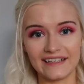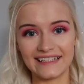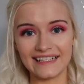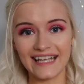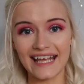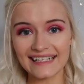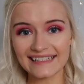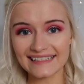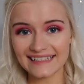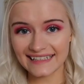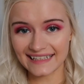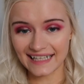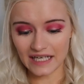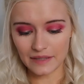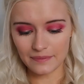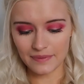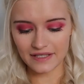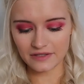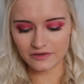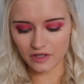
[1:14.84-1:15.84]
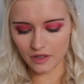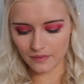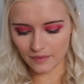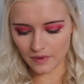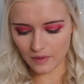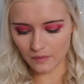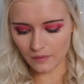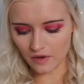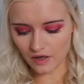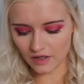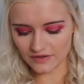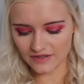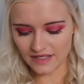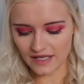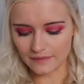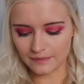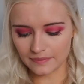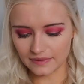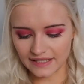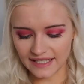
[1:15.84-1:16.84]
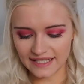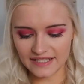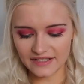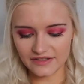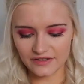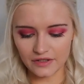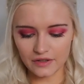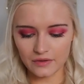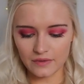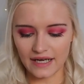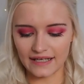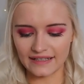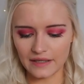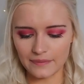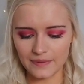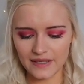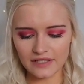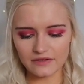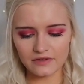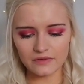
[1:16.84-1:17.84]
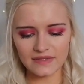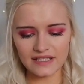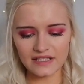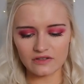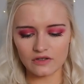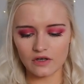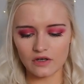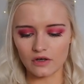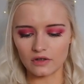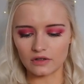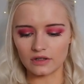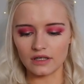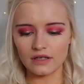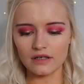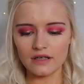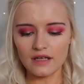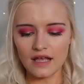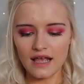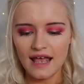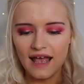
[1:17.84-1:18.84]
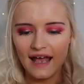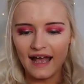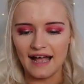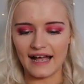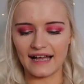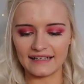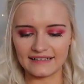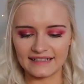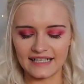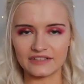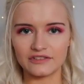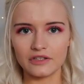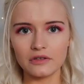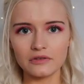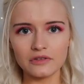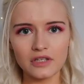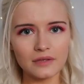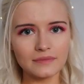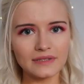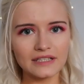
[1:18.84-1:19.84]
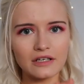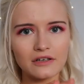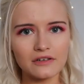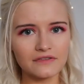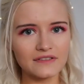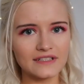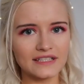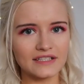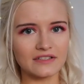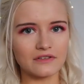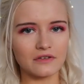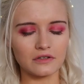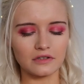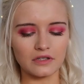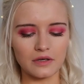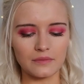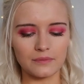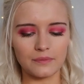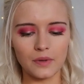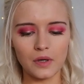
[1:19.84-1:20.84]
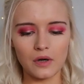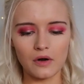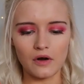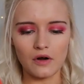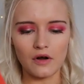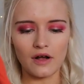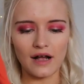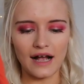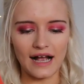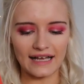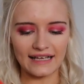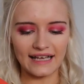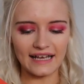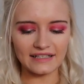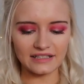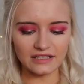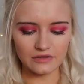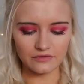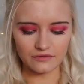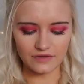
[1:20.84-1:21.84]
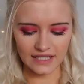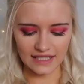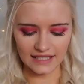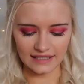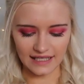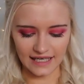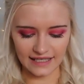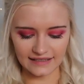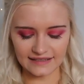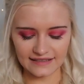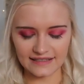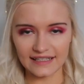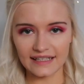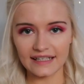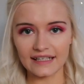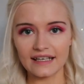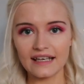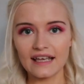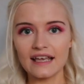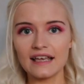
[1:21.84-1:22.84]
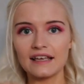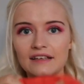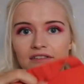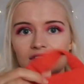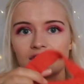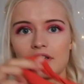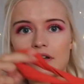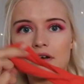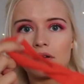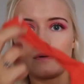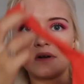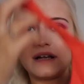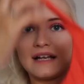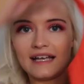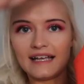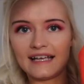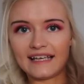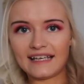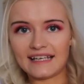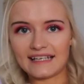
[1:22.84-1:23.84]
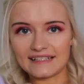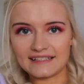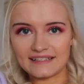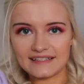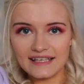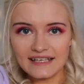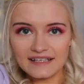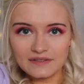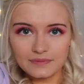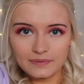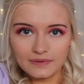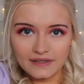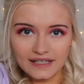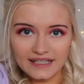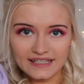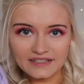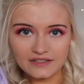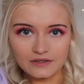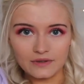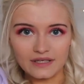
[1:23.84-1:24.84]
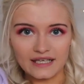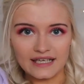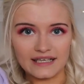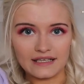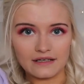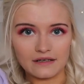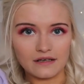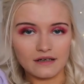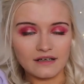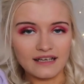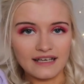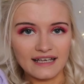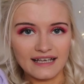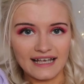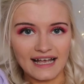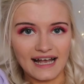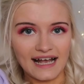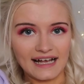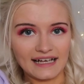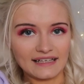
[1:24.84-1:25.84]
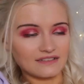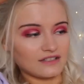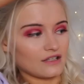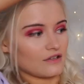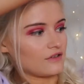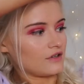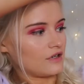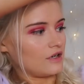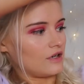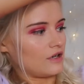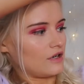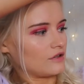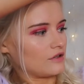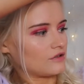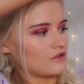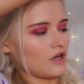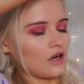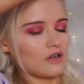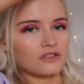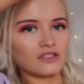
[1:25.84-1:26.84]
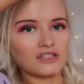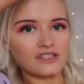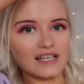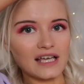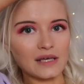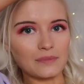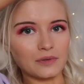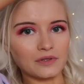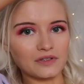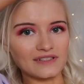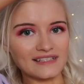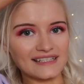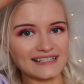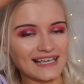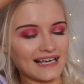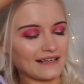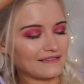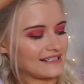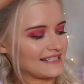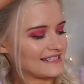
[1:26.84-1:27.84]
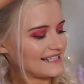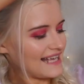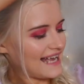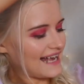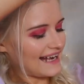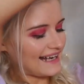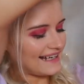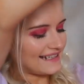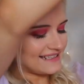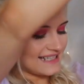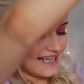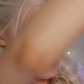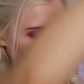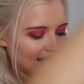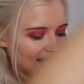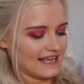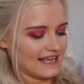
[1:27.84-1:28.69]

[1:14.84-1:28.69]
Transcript: The next thing that I picked up was a play suit and I picked up this colour and I don't normally go for this colour but I actually really liked it so it is this playsuit here it has the tortoiseshell buttons down the side